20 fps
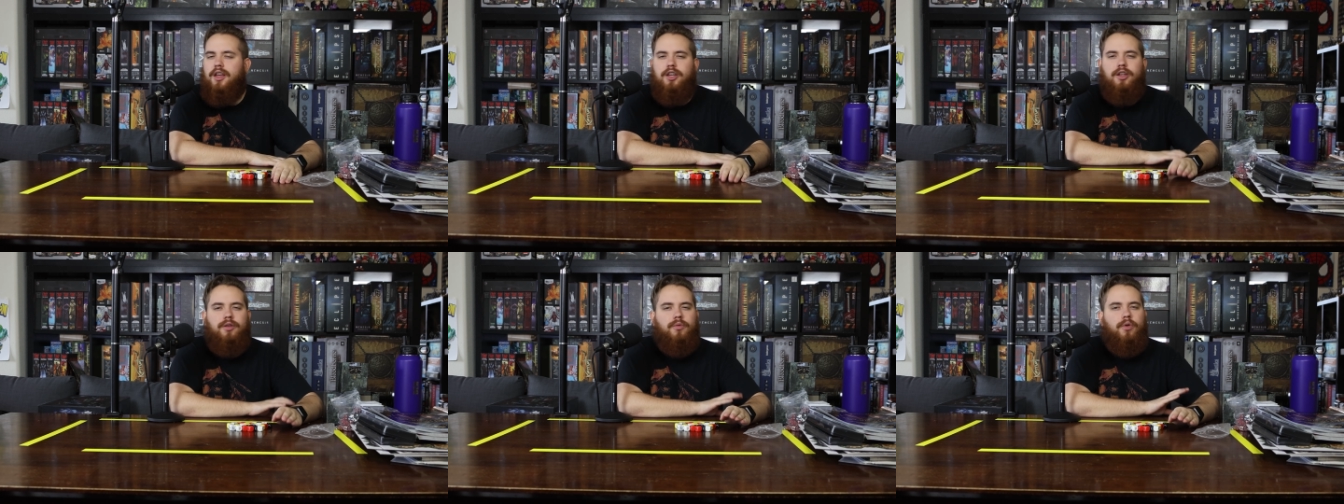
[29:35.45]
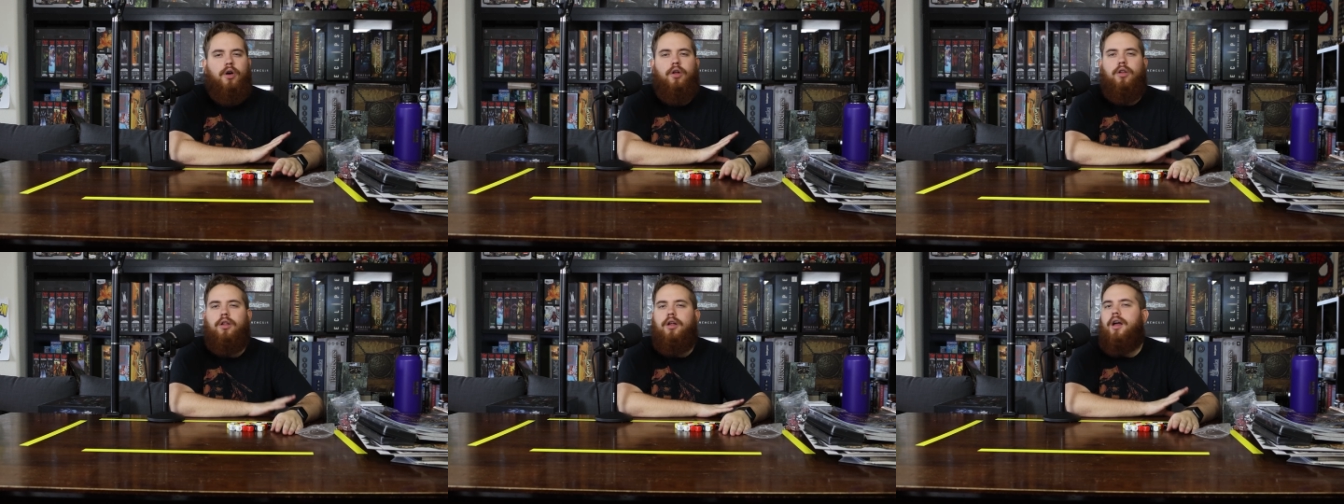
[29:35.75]
You can
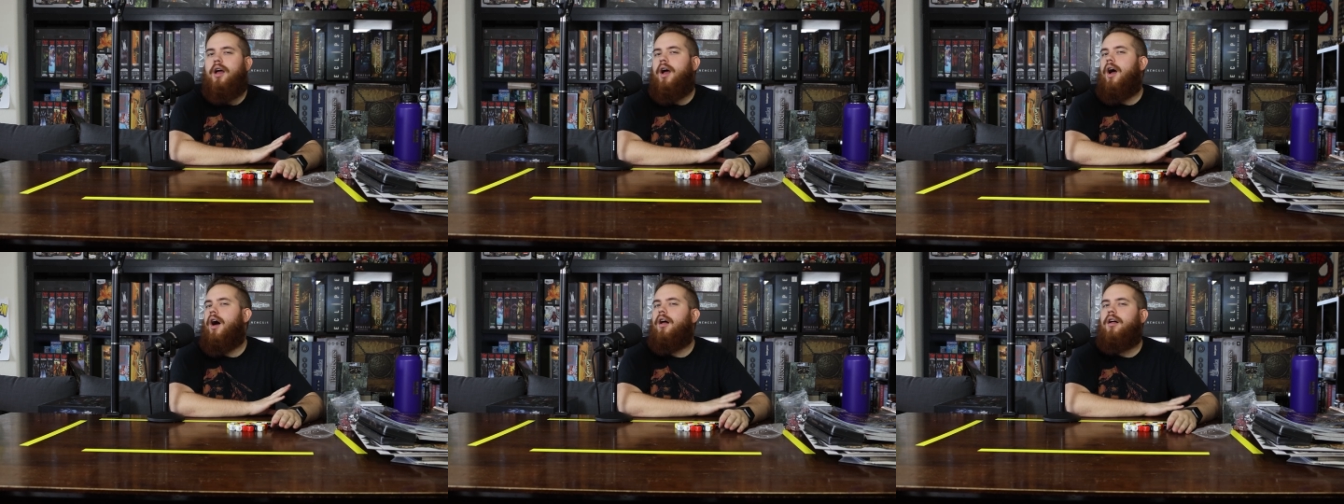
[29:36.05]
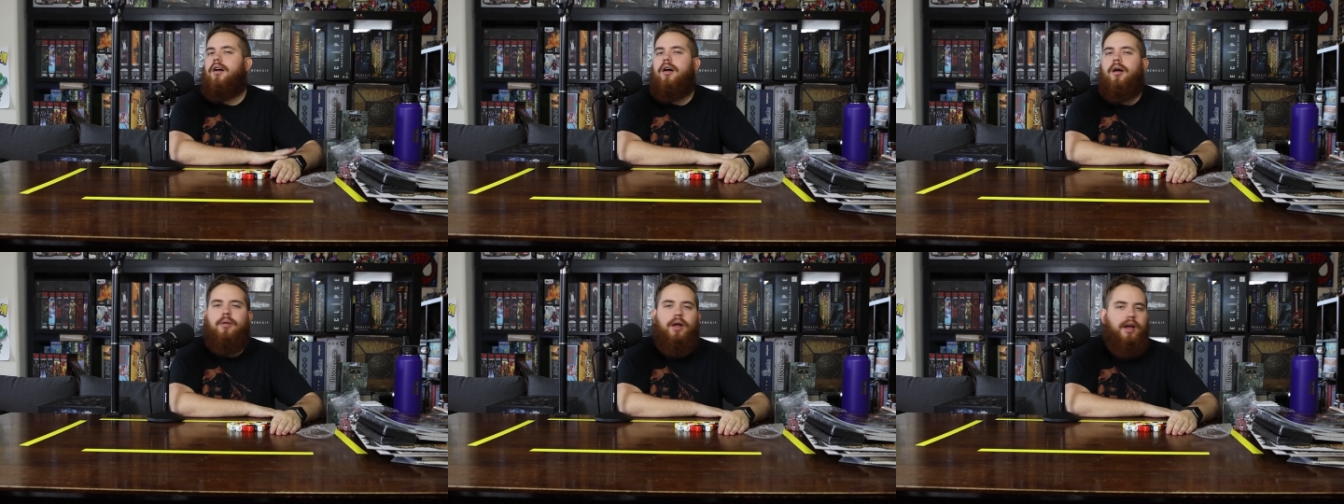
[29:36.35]
roll
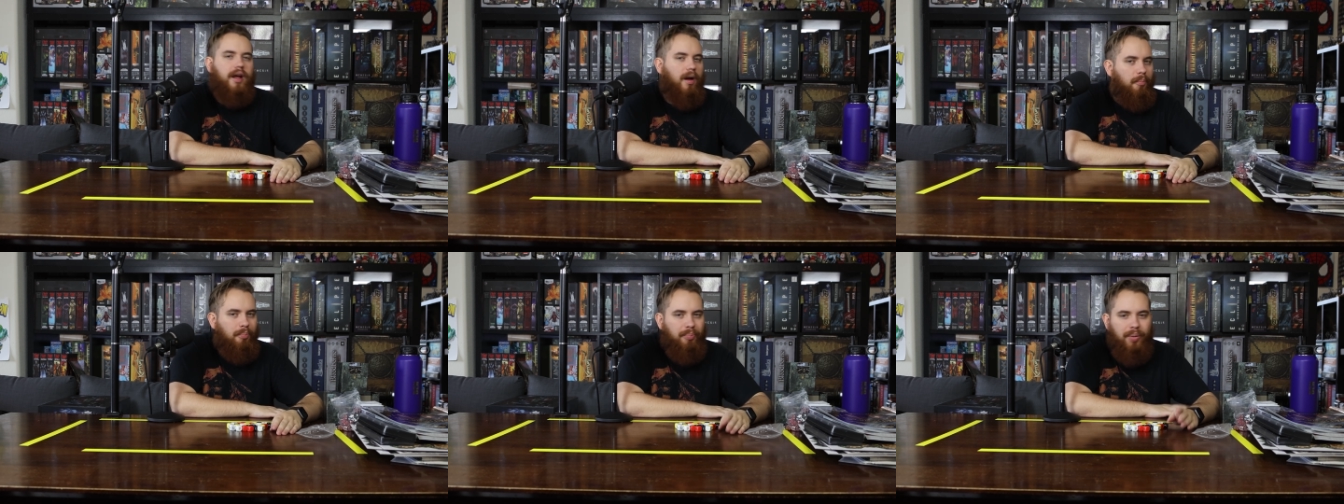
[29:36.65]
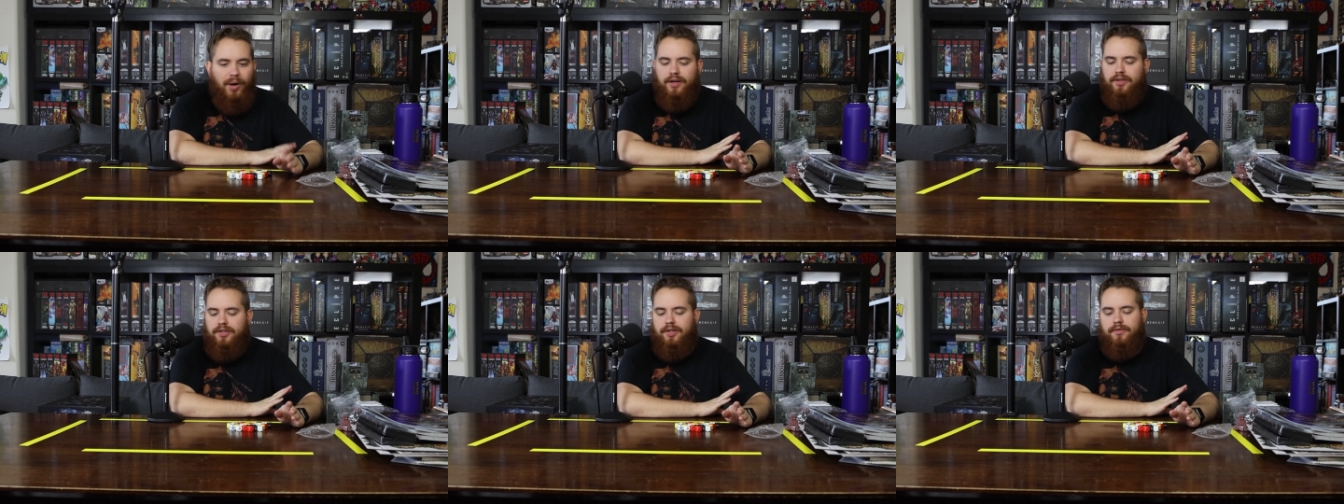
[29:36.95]
like a
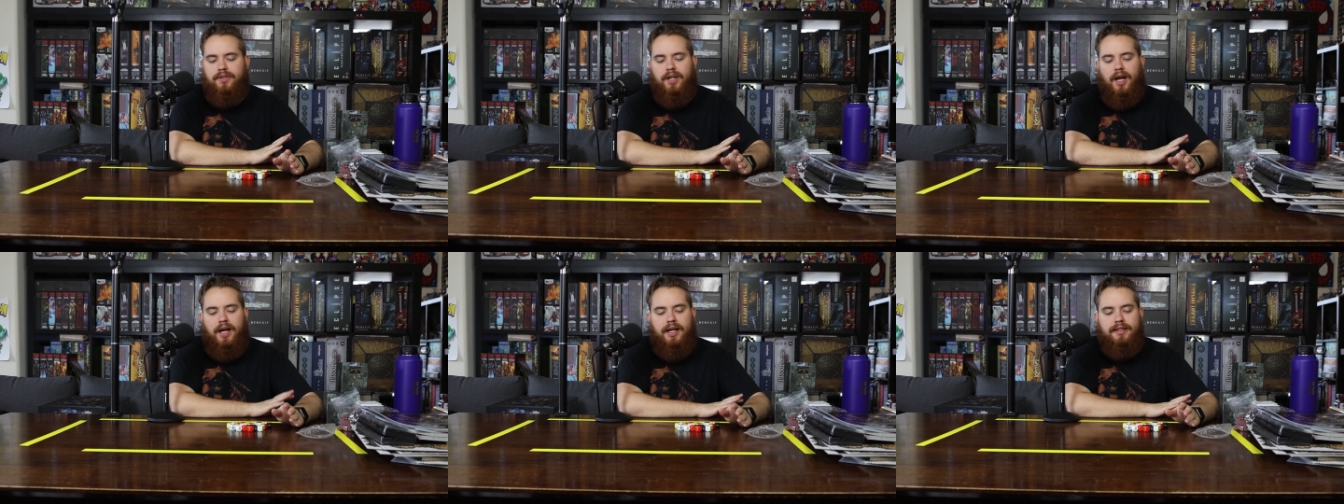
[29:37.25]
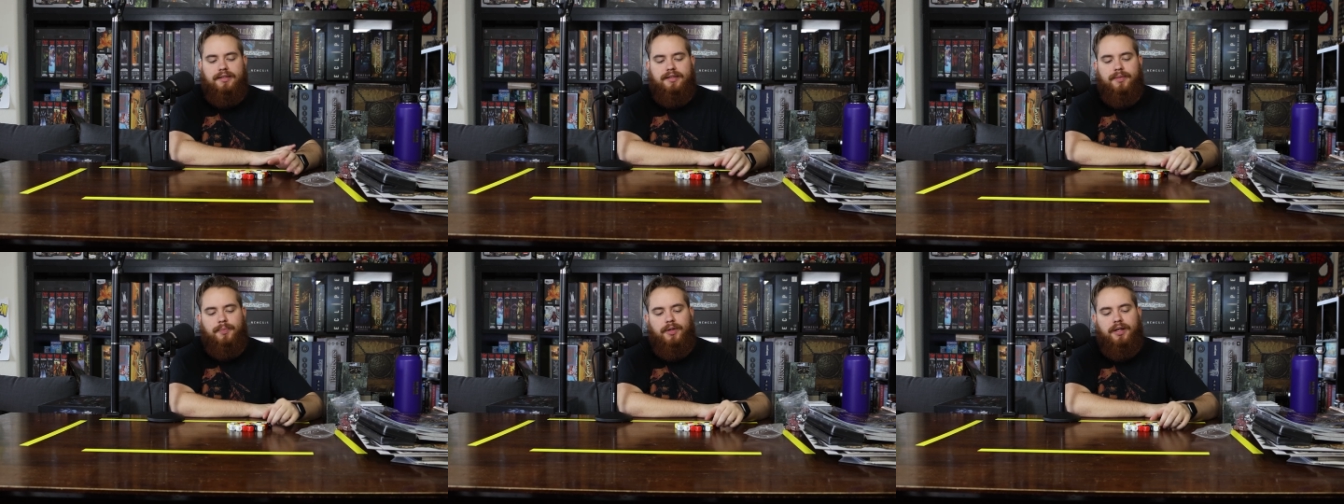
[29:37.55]
bunch of
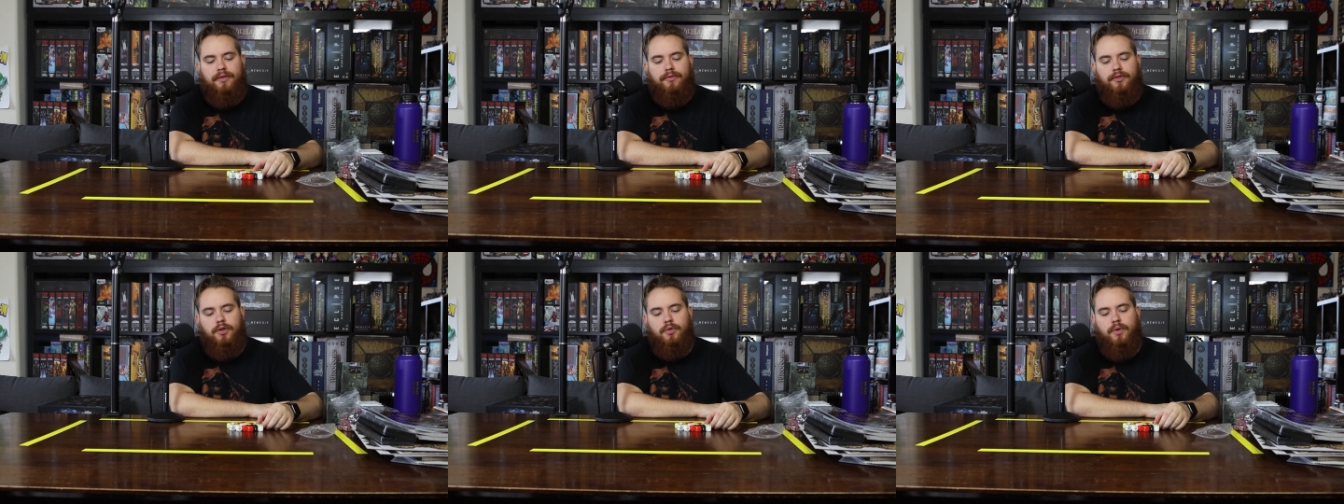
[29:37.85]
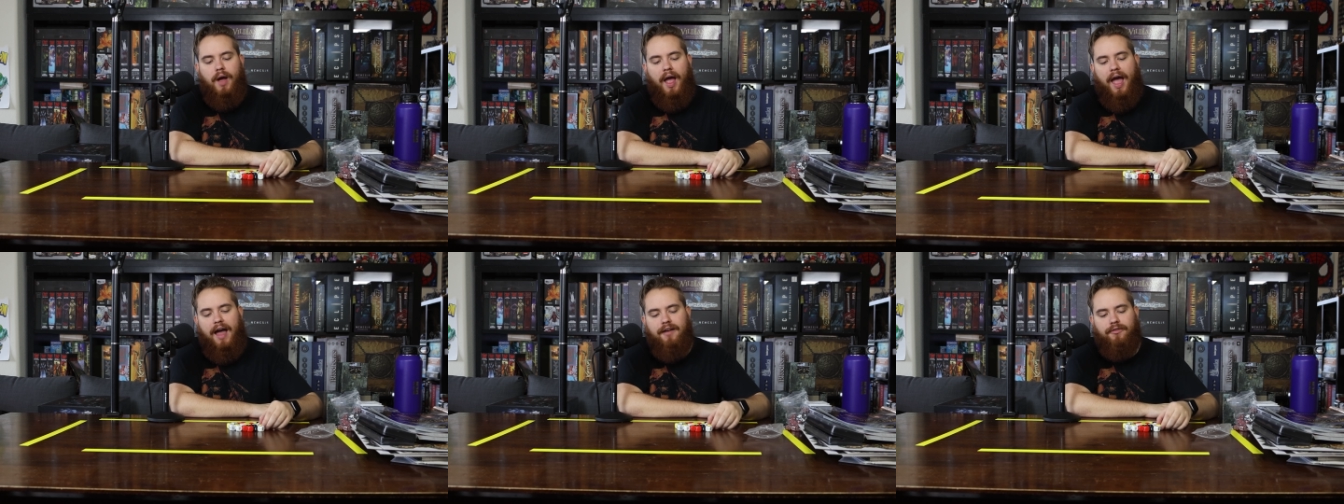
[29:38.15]
dice, but if
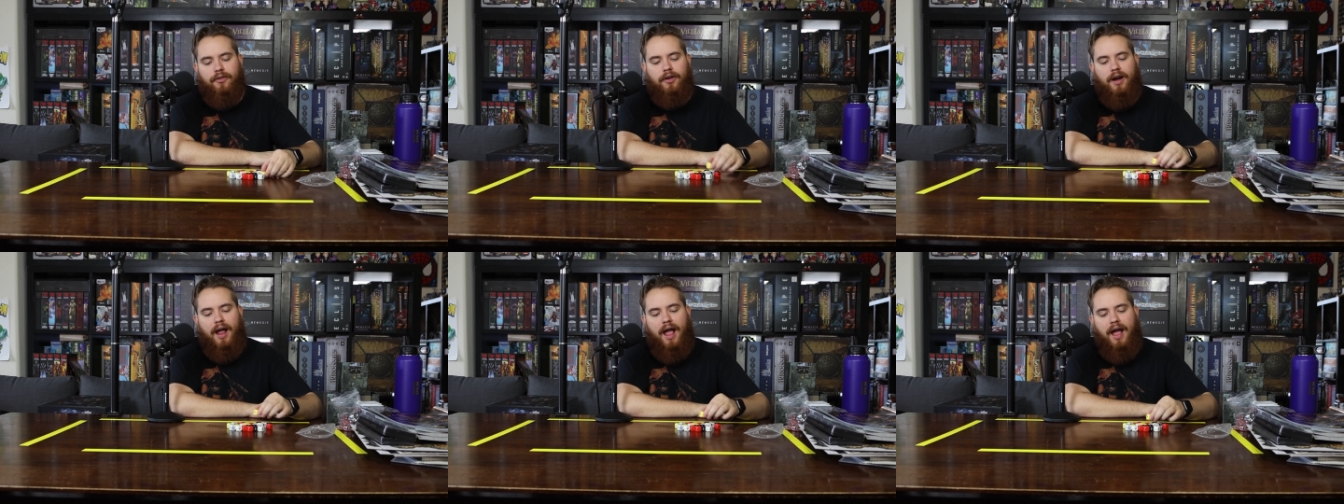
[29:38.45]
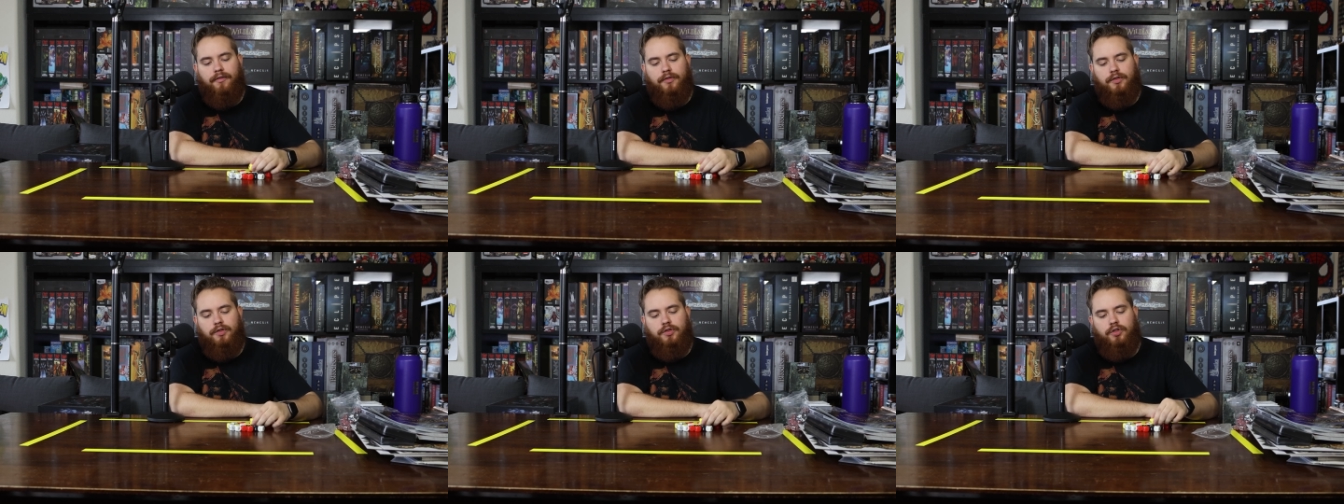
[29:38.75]
you ever
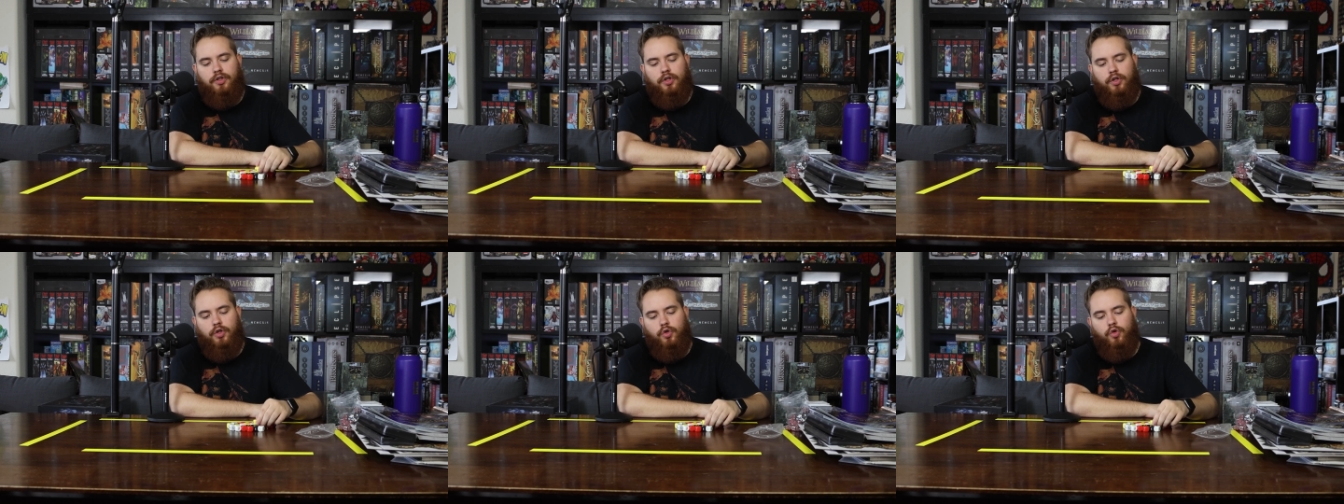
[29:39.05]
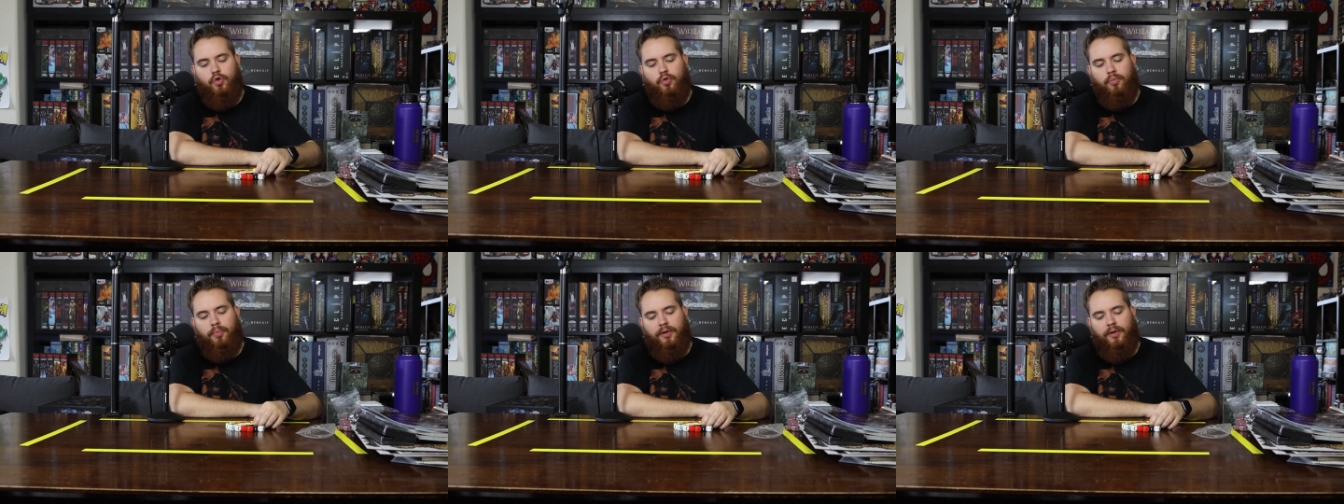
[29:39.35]
have two